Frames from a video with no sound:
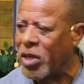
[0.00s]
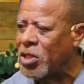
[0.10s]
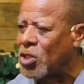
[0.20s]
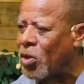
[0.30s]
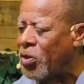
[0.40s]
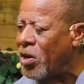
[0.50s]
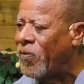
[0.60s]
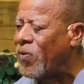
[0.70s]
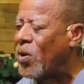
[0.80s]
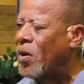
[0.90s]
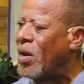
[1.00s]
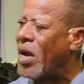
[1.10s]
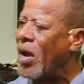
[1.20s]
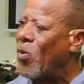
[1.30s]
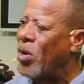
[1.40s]
So therefore,
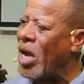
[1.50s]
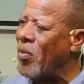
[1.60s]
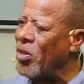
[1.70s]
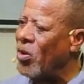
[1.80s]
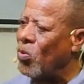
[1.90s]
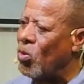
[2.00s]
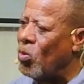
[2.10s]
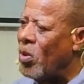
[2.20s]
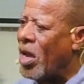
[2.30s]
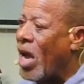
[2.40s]
when I'm in the room,